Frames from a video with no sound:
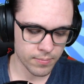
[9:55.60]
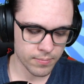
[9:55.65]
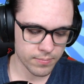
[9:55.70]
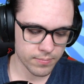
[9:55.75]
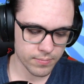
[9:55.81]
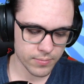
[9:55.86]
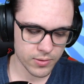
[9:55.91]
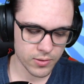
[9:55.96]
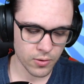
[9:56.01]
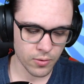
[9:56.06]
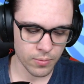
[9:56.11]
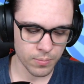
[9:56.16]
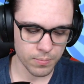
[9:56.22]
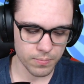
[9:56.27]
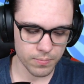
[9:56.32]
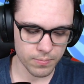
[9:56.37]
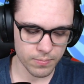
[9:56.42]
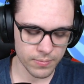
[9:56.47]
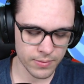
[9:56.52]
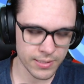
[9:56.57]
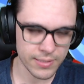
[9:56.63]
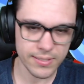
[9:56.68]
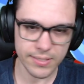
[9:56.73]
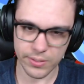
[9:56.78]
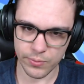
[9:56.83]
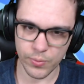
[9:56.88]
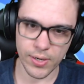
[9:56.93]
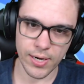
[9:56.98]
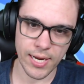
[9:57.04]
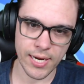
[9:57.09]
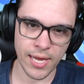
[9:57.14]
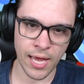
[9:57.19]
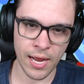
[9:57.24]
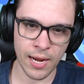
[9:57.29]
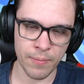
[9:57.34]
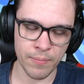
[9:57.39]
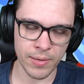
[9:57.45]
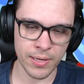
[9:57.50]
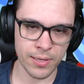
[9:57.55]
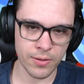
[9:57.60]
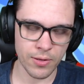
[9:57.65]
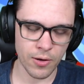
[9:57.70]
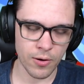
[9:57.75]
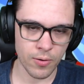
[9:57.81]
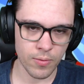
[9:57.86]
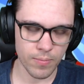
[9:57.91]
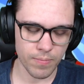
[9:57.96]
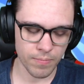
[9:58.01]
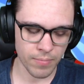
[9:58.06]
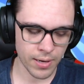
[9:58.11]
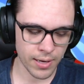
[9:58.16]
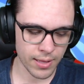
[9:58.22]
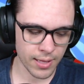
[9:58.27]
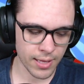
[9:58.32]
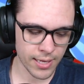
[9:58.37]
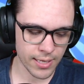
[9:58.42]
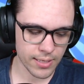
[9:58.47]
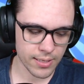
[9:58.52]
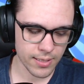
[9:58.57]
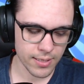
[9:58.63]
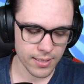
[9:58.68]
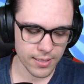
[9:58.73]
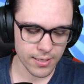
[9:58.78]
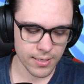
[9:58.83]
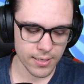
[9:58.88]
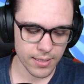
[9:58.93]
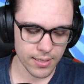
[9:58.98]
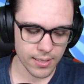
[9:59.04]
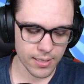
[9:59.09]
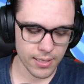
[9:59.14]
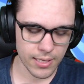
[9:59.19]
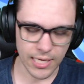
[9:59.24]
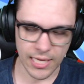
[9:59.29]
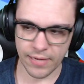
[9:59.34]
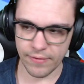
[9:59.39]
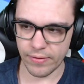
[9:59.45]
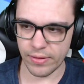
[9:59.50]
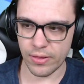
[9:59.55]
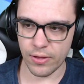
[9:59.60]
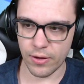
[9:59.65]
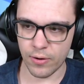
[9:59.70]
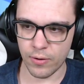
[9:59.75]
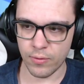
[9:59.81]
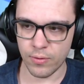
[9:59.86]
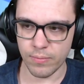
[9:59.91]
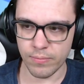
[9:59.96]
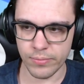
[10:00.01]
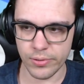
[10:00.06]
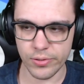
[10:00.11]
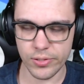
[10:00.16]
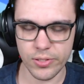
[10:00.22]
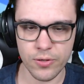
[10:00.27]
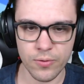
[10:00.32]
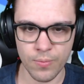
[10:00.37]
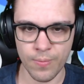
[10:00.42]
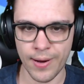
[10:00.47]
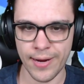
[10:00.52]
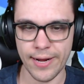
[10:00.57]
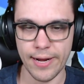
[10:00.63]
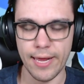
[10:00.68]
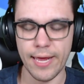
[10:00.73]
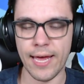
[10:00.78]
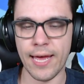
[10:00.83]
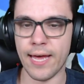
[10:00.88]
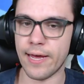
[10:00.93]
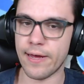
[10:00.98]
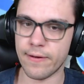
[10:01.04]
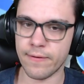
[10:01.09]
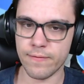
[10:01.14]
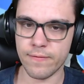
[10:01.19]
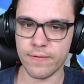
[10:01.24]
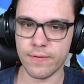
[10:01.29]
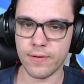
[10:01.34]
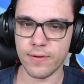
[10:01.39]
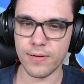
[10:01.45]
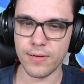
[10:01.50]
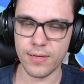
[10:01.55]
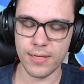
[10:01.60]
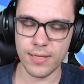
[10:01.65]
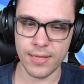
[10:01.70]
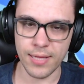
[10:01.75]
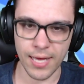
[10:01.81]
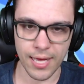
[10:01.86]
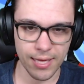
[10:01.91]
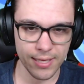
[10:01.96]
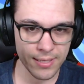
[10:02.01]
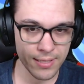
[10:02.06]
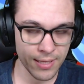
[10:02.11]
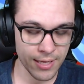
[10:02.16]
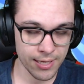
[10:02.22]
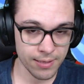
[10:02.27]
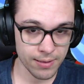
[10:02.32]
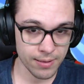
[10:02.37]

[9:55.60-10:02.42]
So this is what I kind of mean though by like even though Mewtwo might have that, like,